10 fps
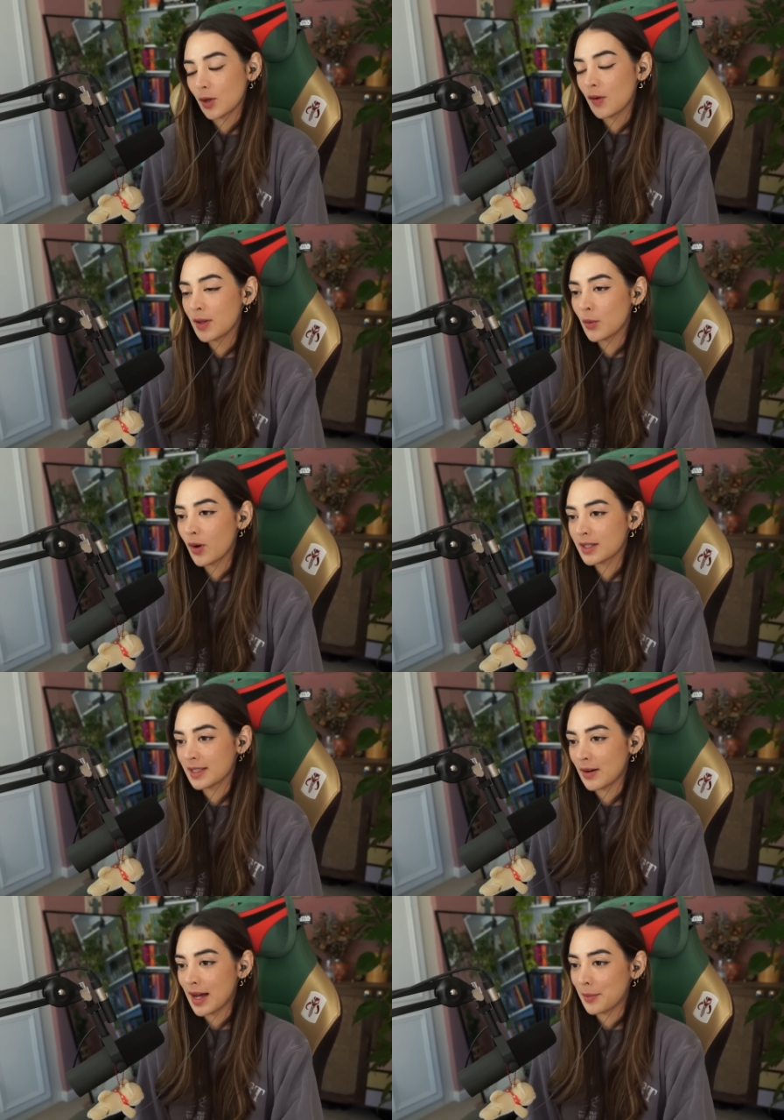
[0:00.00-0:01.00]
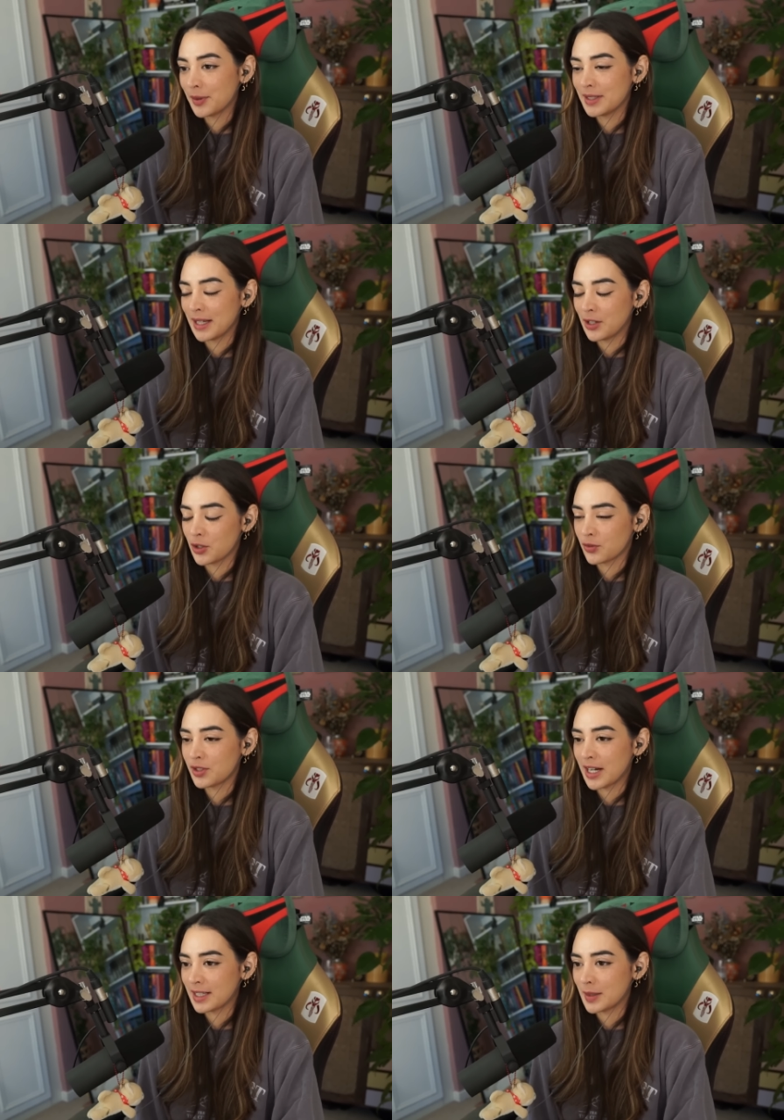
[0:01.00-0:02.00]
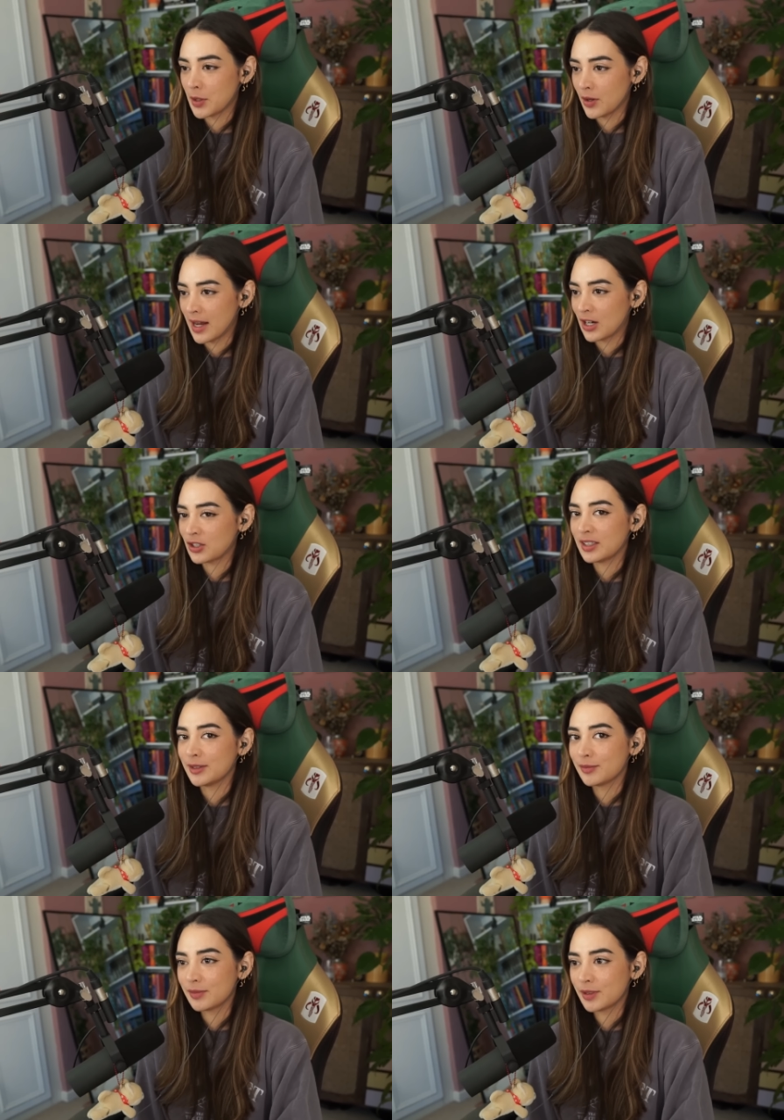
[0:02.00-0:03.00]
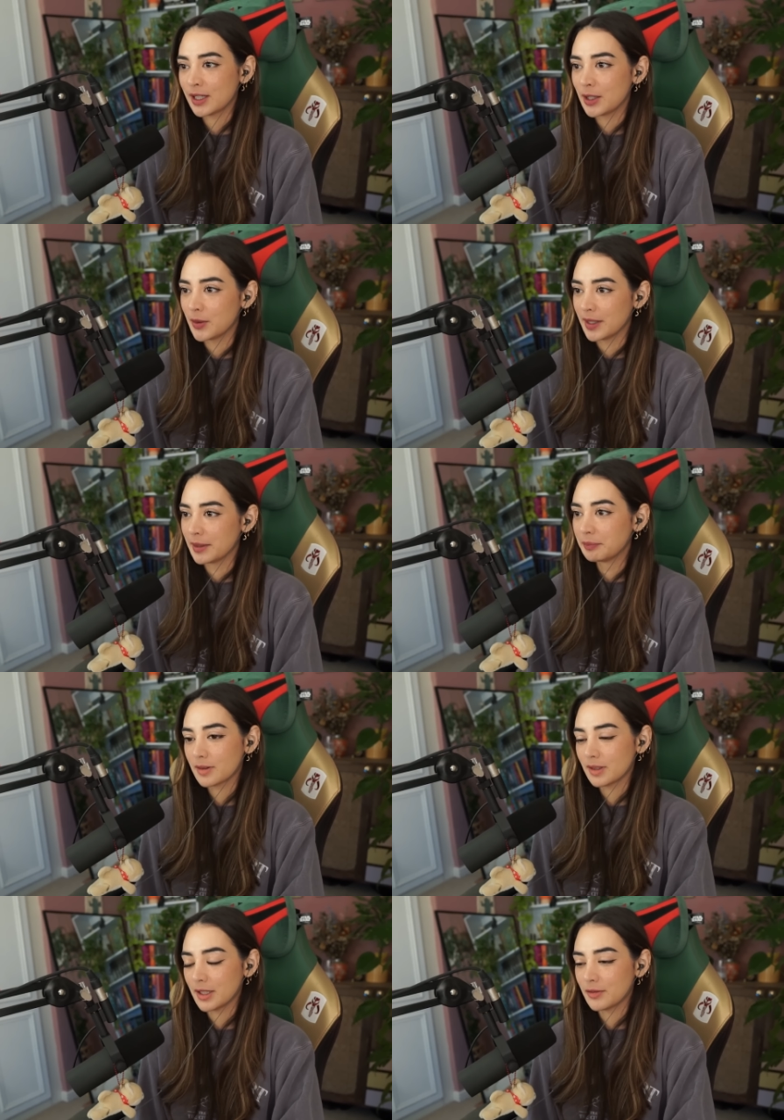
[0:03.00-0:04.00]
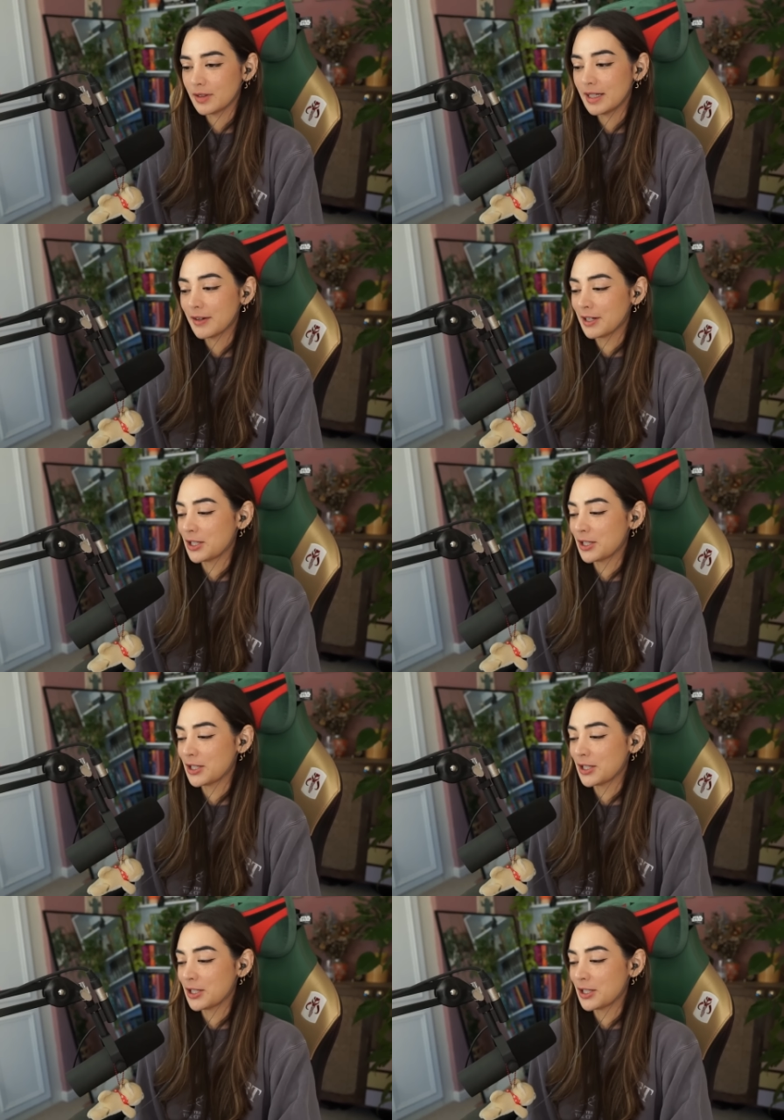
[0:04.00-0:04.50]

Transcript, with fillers: Hopefully the worst thing that'll happen is that they just reject him, they don't actually kill him. Like Rhaenyra's